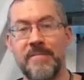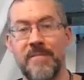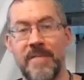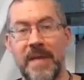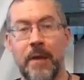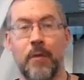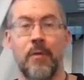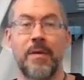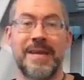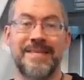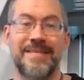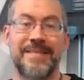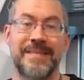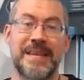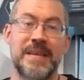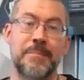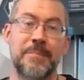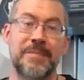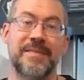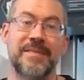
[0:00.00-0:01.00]
very
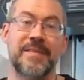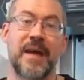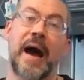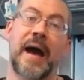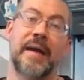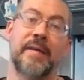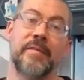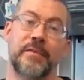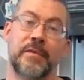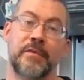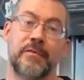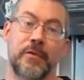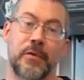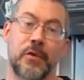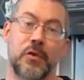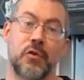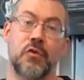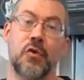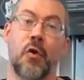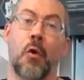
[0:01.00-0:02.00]
deep dives
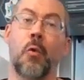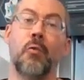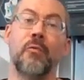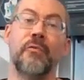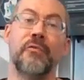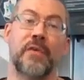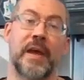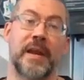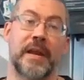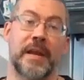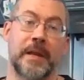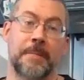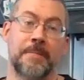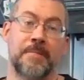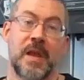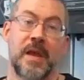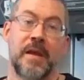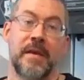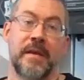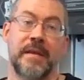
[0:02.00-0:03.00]
into goal setting,
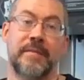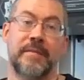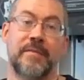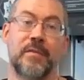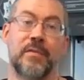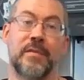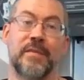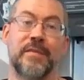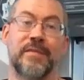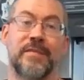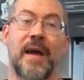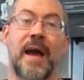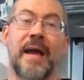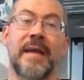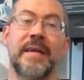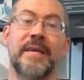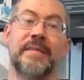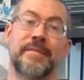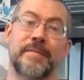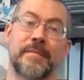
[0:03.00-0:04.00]
into the
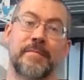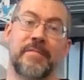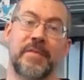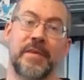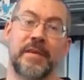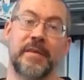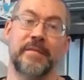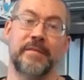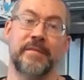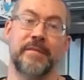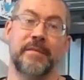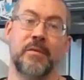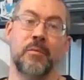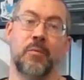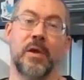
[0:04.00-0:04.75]
science of this.